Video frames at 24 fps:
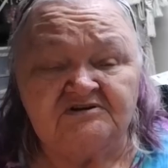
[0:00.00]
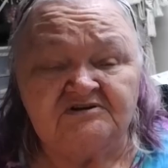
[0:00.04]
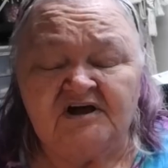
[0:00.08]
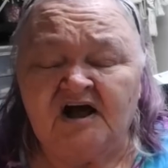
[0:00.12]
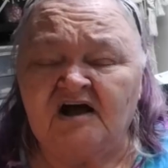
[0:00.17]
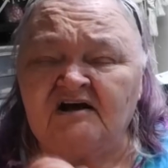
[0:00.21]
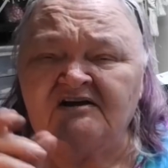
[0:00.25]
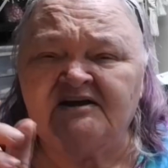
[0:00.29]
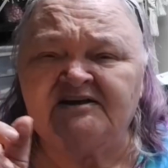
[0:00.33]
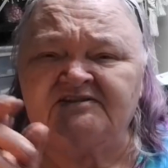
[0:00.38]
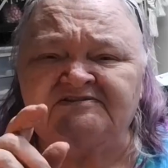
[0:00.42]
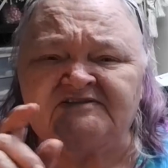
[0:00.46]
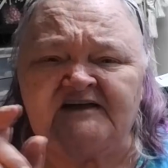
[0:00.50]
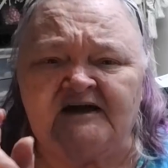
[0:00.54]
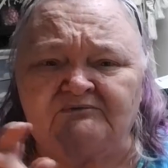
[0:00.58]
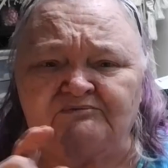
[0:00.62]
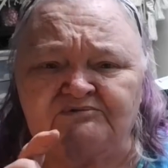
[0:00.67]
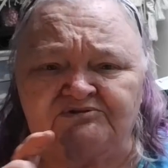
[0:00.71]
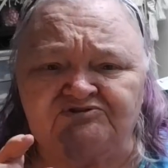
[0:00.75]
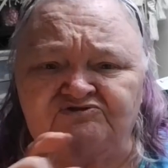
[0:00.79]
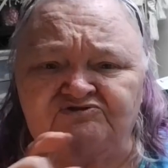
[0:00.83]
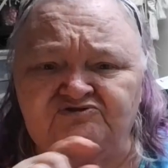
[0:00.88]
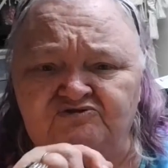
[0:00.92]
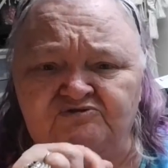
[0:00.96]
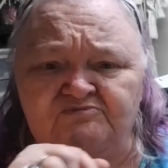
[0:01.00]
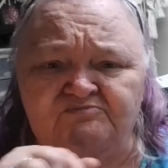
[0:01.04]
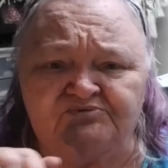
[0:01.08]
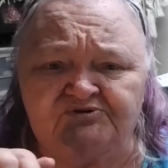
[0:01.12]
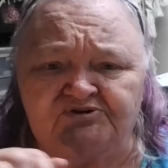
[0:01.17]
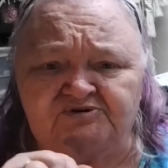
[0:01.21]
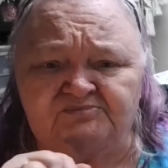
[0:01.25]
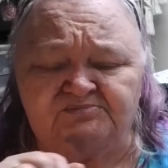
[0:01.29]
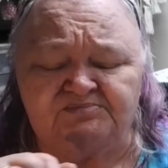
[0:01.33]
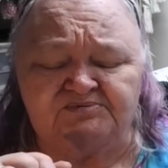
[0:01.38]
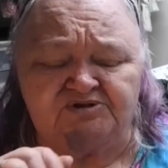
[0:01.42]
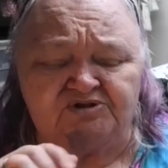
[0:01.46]
I'll get that one too and
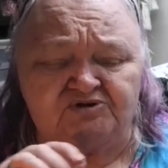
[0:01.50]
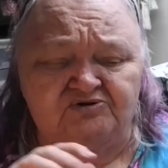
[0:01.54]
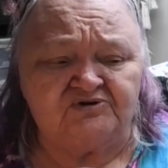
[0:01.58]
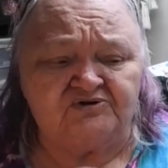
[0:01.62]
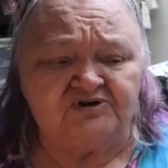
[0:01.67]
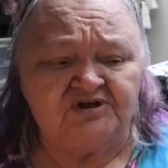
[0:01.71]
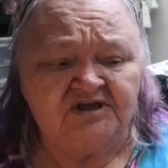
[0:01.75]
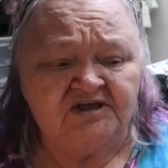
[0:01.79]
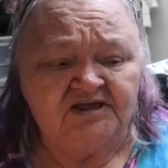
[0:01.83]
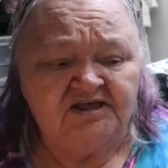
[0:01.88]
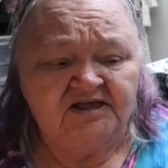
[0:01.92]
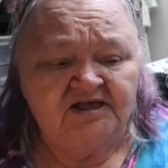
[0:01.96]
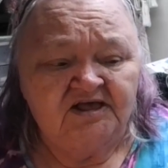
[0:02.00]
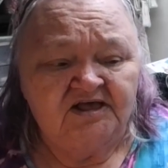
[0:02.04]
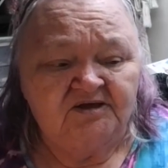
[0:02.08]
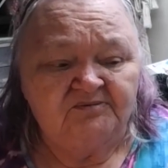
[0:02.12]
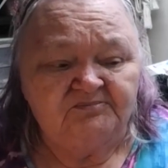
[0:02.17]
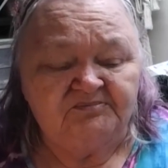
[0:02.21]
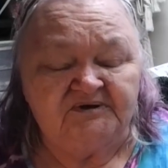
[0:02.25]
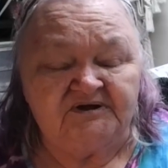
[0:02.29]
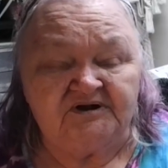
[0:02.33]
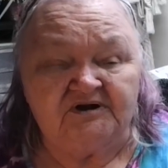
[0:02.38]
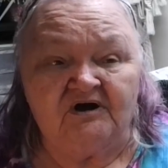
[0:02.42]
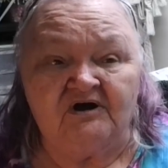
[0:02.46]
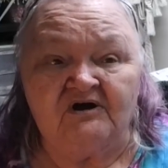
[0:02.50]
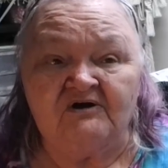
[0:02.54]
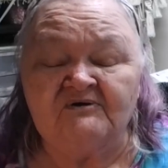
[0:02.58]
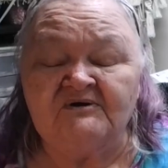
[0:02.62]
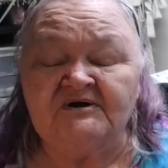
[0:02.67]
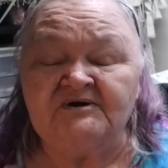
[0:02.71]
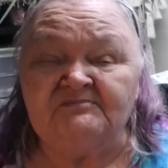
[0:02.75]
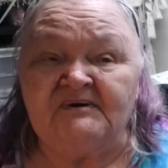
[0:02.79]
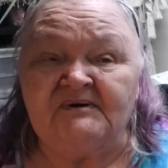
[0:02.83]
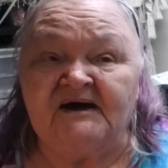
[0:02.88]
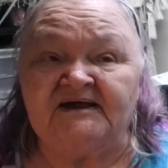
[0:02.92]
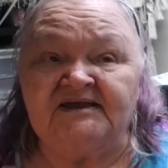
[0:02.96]
put it below. But oh,
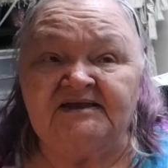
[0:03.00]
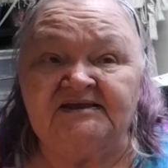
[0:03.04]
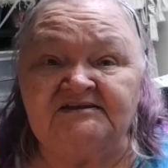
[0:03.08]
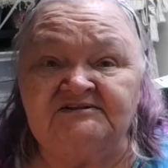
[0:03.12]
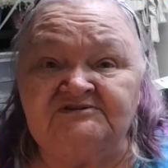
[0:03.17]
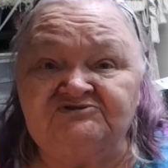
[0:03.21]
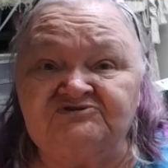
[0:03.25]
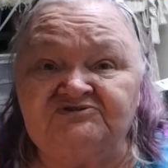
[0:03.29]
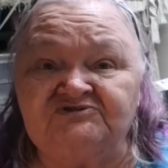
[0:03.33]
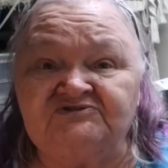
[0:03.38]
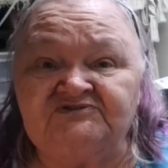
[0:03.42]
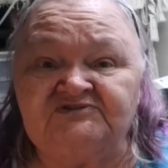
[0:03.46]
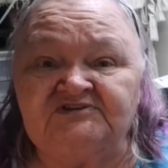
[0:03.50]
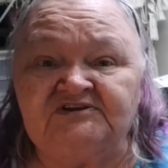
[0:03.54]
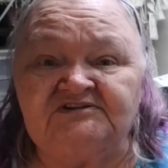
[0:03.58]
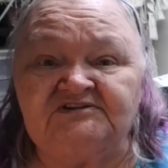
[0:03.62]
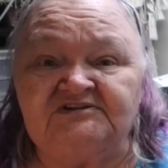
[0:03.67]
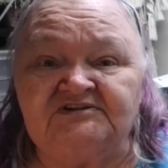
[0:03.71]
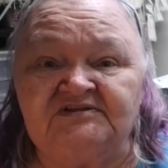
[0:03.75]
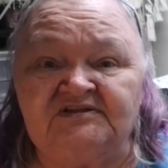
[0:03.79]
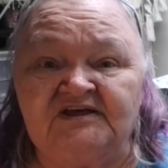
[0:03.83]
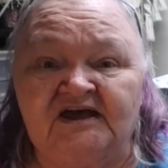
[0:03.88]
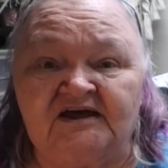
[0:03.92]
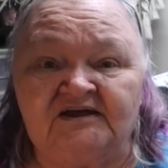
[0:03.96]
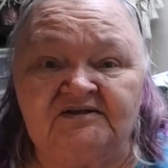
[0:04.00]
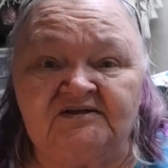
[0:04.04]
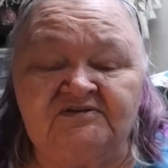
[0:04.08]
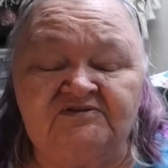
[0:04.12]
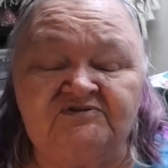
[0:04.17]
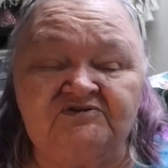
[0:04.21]
am I interested in that?